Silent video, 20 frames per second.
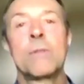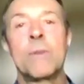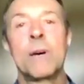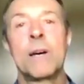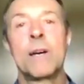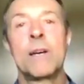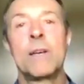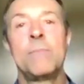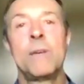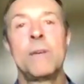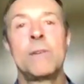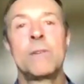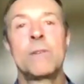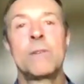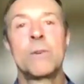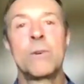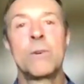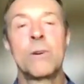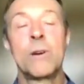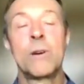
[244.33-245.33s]
my
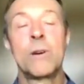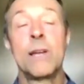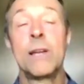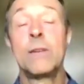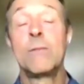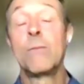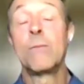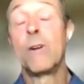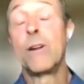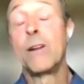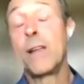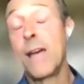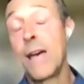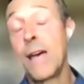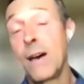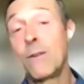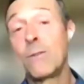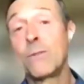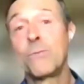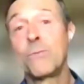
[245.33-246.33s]
mentor and
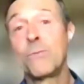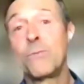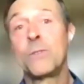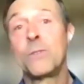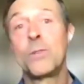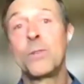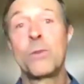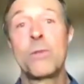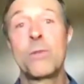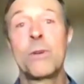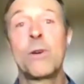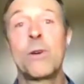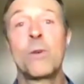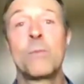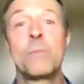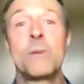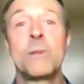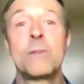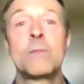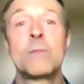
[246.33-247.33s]
renowned
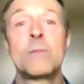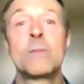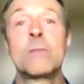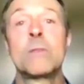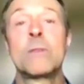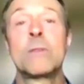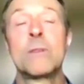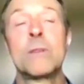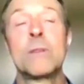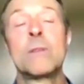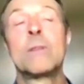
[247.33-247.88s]
physiotherapist.